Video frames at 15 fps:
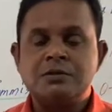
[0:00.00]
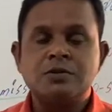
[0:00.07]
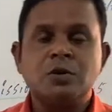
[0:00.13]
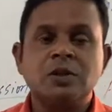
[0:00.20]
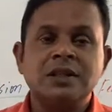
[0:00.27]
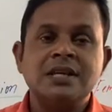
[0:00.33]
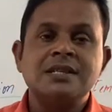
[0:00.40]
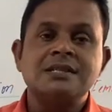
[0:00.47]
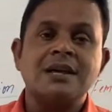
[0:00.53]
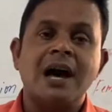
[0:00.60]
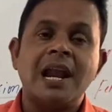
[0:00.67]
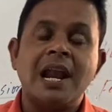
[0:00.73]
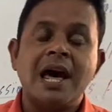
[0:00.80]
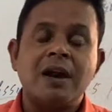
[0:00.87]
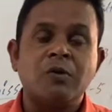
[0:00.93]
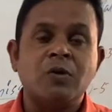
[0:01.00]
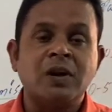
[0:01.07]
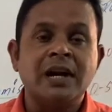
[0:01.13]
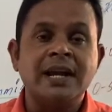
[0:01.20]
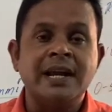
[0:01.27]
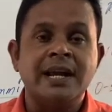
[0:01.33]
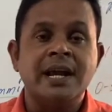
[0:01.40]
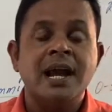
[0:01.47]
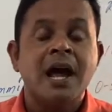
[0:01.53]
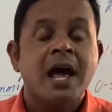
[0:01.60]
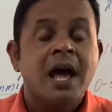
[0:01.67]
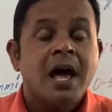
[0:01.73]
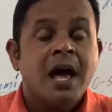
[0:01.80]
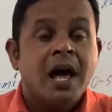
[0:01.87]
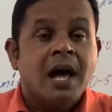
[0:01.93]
So these all are only